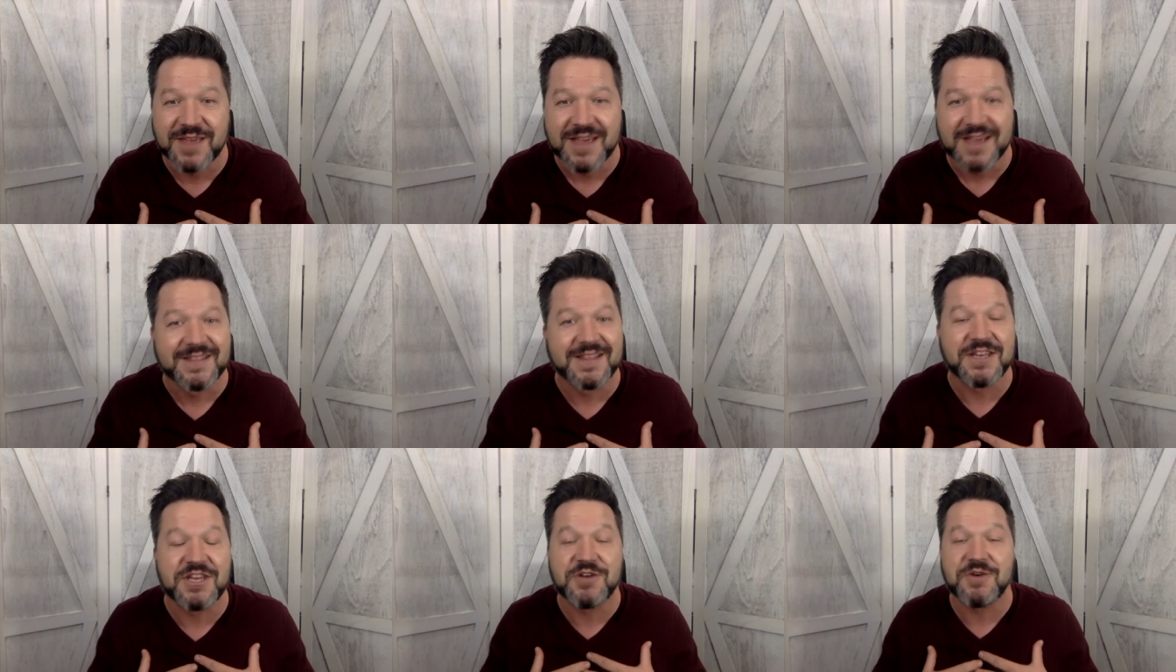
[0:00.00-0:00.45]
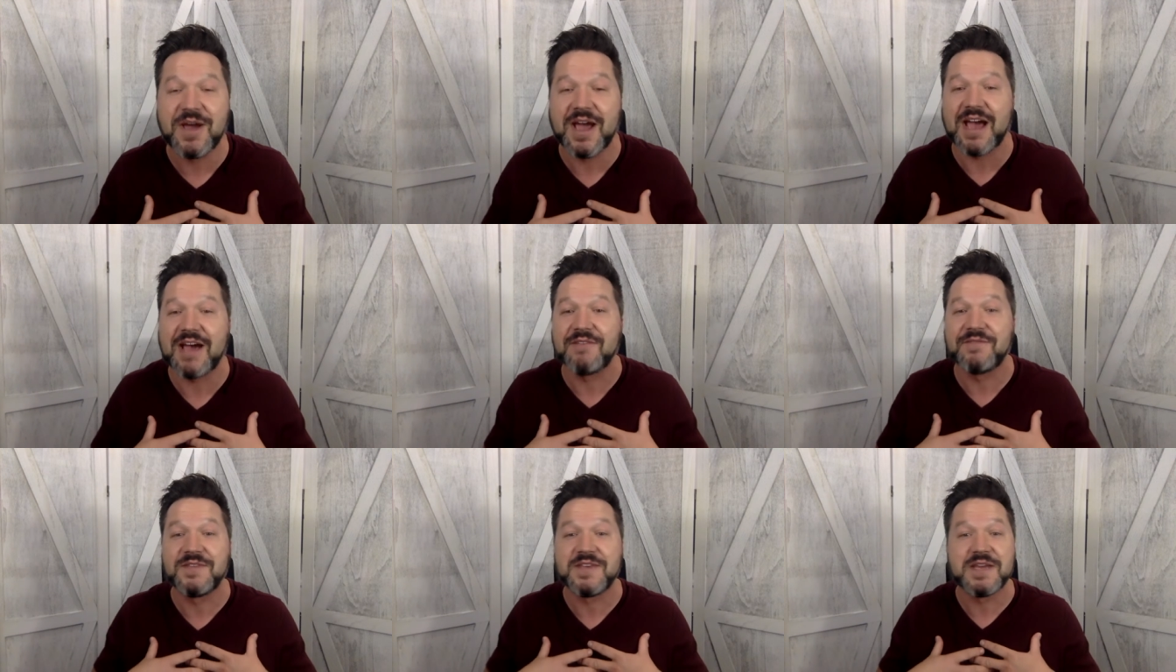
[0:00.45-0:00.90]
then you
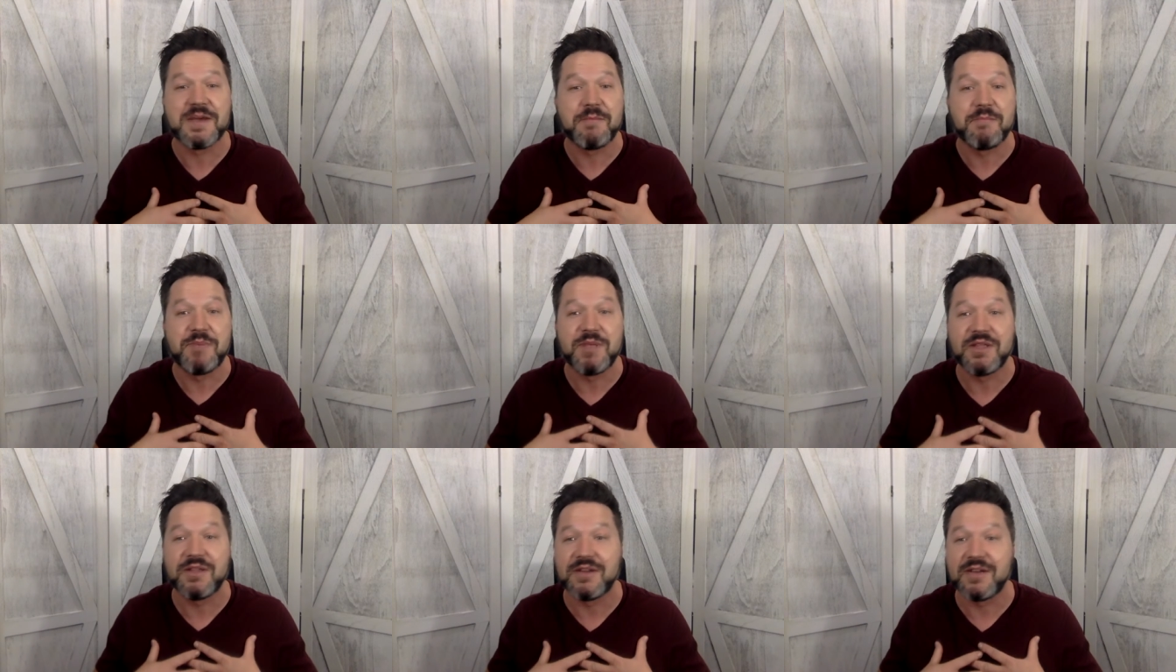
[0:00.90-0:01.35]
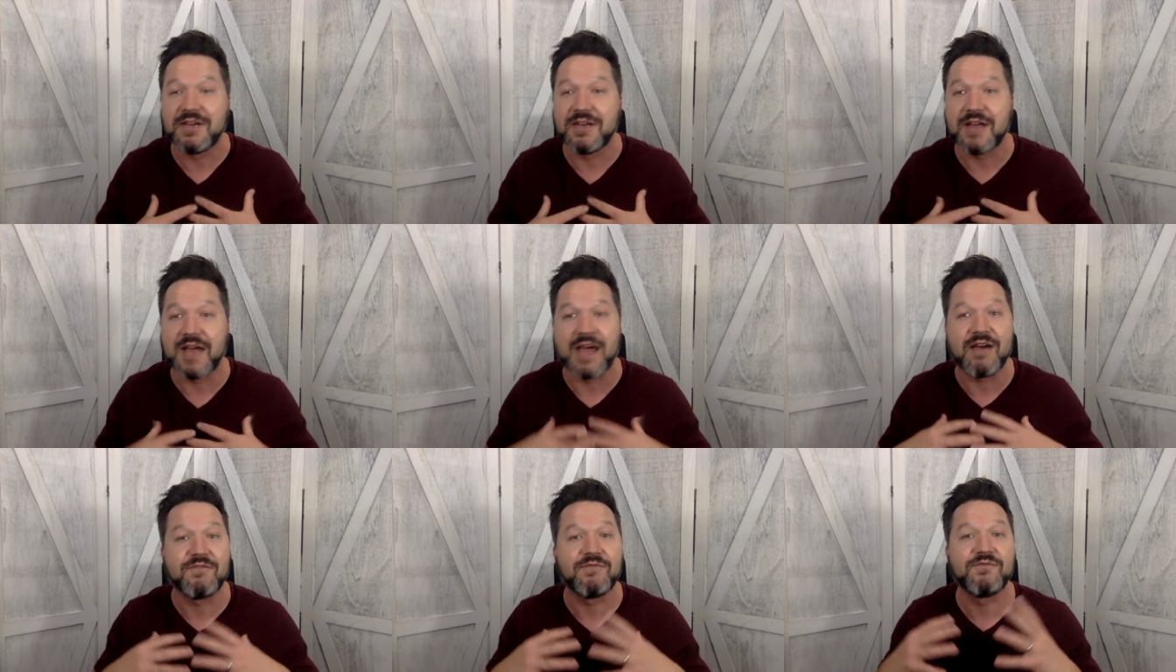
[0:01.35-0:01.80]
have the ability to
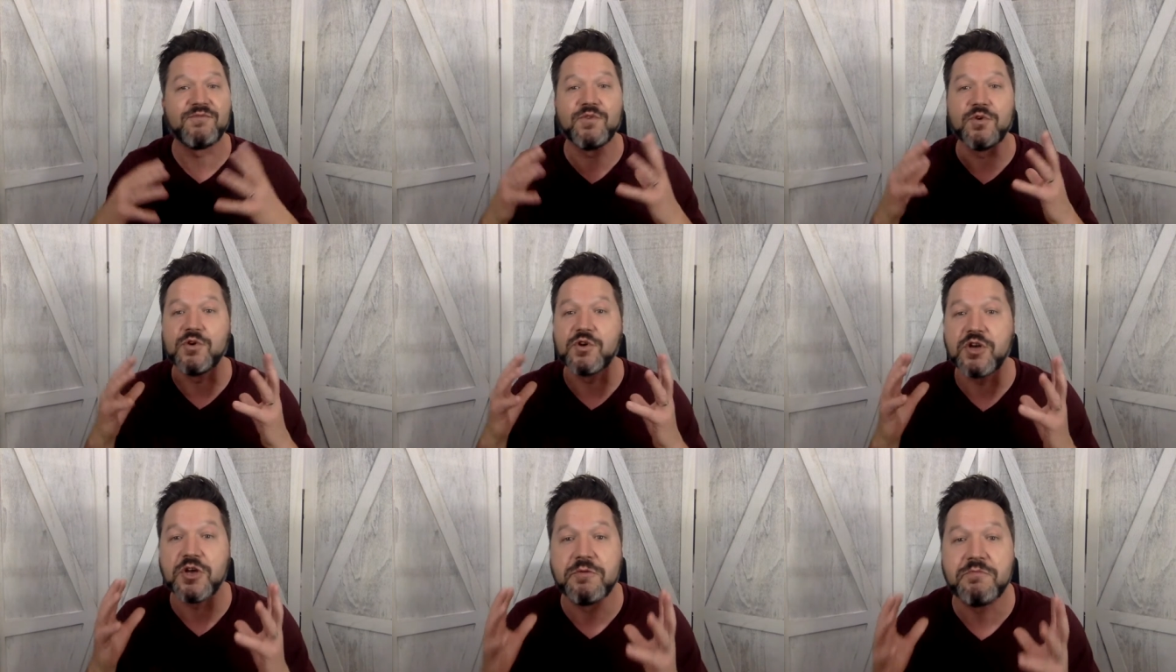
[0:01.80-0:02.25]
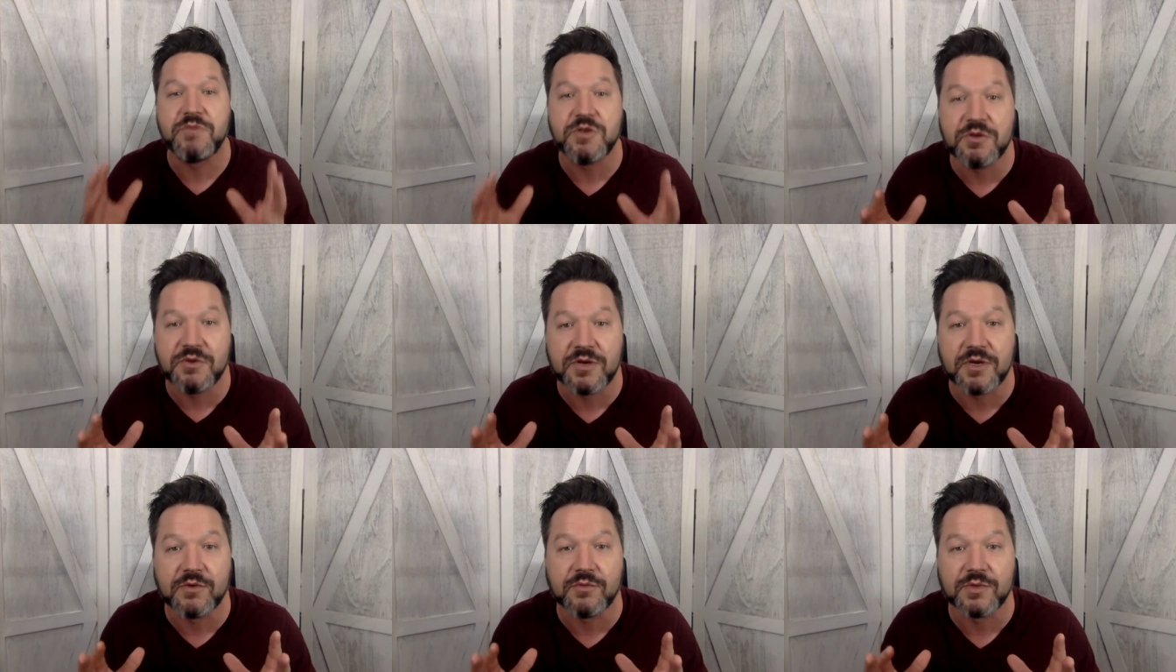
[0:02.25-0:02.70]
have full
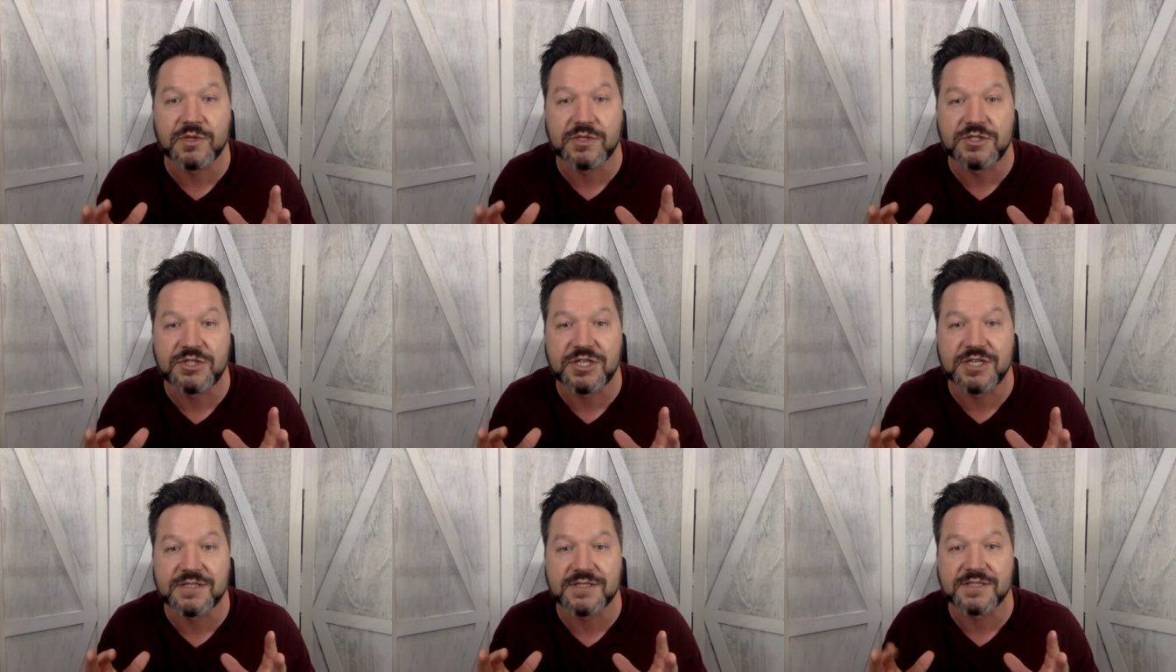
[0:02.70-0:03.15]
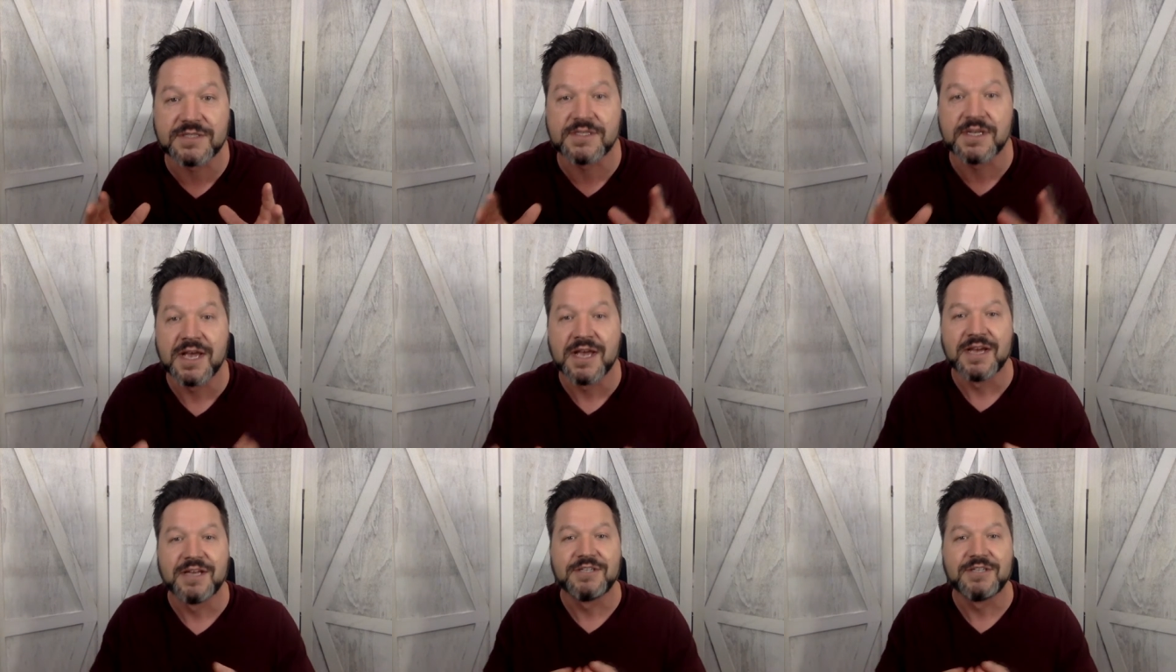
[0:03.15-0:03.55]
communion with Jesus.